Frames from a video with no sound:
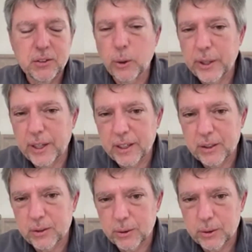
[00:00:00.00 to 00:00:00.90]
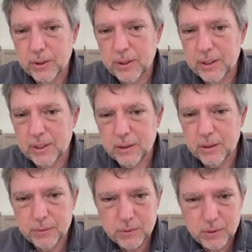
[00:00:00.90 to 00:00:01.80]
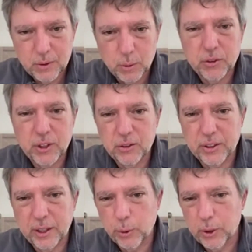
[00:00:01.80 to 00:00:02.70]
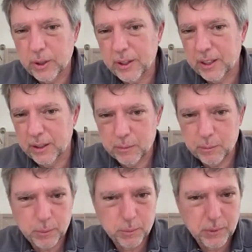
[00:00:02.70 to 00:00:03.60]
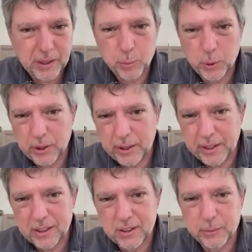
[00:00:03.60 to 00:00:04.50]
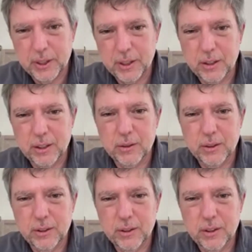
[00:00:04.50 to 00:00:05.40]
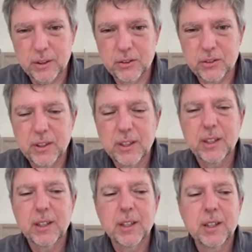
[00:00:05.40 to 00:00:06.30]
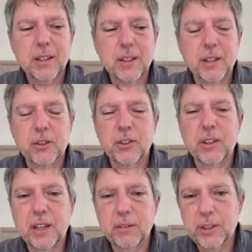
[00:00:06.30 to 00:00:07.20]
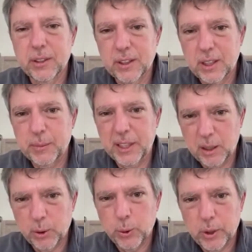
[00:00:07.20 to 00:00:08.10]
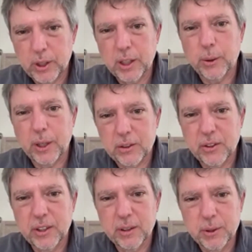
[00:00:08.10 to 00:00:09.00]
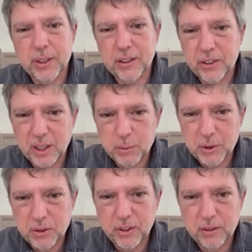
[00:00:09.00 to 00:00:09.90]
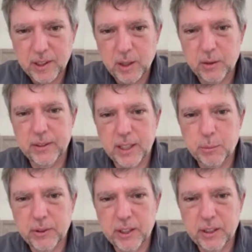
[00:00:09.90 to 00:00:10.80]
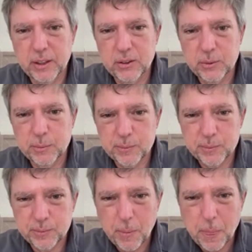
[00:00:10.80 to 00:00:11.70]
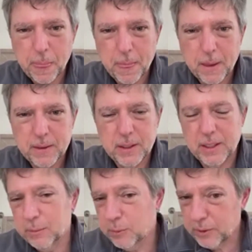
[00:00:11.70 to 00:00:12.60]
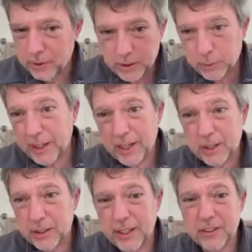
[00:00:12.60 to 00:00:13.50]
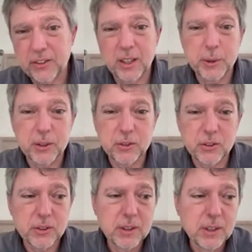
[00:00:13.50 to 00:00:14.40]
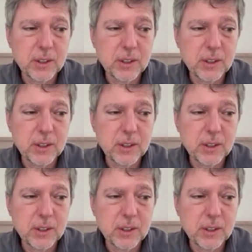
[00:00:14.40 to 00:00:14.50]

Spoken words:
ONET or Open Skills Network, they can output to that. I mean, there's a lot of utility to being able to work across the different taxonomies that have developed over the years. There are different national taxonomies.